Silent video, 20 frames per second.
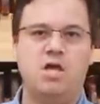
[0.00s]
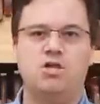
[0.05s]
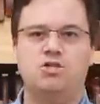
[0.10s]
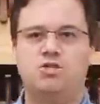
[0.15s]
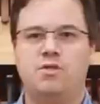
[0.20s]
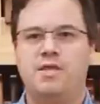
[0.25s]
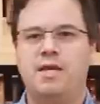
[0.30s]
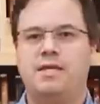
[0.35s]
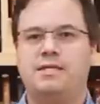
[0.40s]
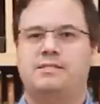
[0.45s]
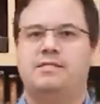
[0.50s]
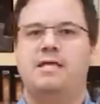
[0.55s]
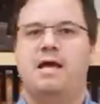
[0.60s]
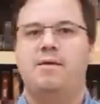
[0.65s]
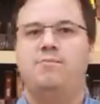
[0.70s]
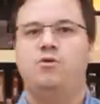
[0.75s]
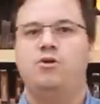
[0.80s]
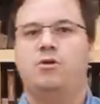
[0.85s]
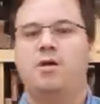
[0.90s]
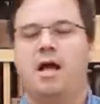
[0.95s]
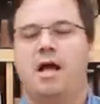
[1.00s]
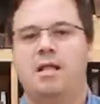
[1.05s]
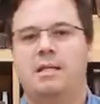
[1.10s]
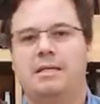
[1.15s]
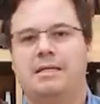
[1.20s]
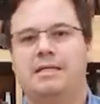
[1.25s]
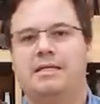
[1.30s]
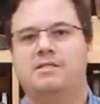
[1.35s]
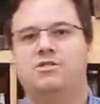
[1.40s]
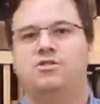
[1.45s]
So the next time your
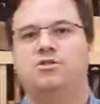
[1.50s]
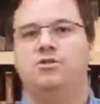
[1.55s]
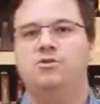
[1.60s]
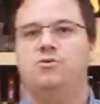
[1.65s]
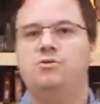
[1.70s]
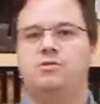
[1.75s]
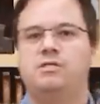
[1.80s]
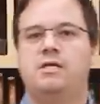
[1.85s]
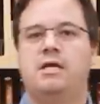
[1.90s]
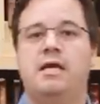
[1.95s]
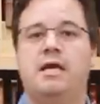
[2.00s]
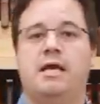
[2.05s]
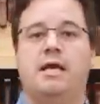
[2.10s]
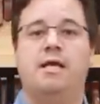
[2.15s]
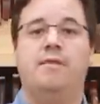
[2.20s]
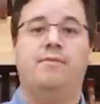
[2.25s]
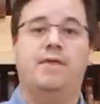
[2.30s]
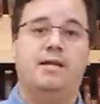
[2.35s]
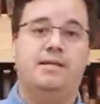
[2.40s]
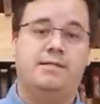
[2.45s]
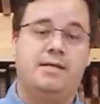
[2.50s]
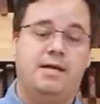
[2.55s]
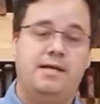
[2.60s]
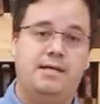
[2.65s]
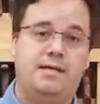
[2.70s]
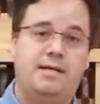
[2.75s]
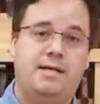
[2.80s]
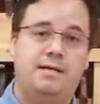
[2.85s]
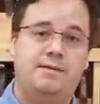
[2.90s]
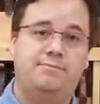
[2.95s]
collet gets loose, then
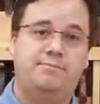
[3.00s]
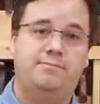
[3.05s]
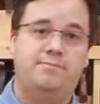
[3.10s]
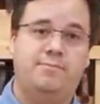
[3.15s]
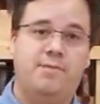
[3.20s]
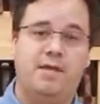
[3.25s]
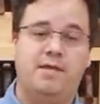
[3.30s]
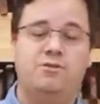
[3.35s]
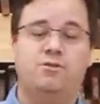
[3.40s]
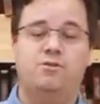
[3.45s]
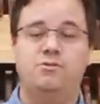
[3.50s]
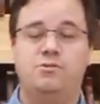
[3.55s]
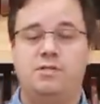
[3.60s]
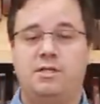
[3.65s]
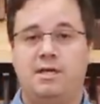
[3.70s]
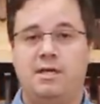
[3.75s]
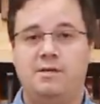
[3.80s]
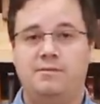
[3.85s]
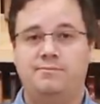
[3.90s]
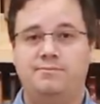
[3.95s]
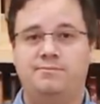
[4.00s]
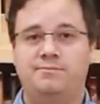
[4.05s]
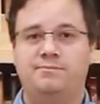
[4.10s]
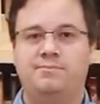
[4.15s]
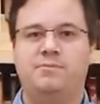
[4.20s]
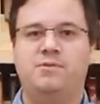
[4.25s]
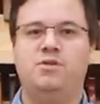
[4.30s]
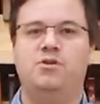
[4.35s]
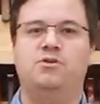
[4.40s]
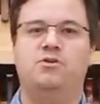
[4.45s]
tight again, then loose again,
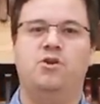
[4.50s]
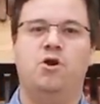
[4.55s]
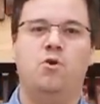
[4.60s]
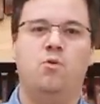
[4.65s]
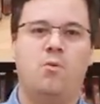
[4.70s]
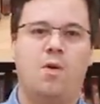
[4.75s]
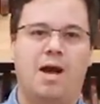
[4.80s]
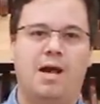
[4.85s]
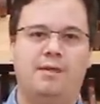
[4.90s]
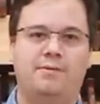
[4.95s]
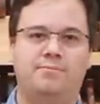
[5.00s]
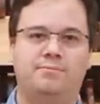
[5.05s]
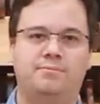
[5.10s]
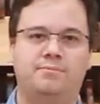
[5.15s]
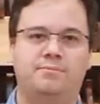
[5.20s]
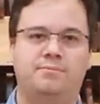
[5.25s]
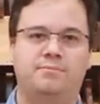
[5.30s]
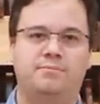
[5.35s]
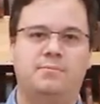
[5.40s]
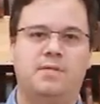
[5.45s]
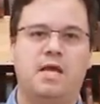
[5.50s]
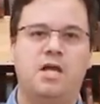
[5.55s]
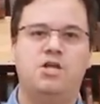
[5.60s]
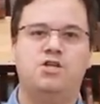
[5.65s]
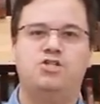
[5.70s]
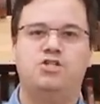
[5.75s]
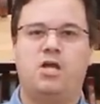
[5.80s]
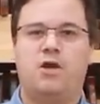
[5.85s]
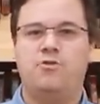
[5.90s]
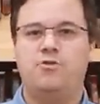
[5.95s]
you'll know why.
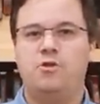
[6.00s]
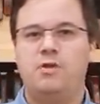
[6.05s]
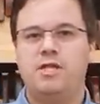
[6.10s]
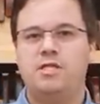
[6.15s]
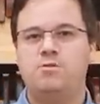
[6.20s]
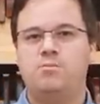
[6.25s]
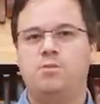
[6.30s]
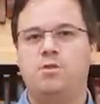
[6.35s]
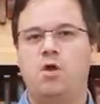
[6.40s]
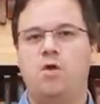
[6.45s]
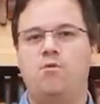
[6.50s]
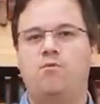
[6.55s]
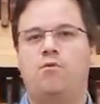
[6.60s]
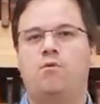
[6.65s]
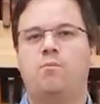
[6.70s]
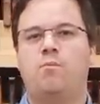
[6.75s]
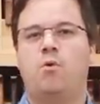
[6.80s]
Check out the links below for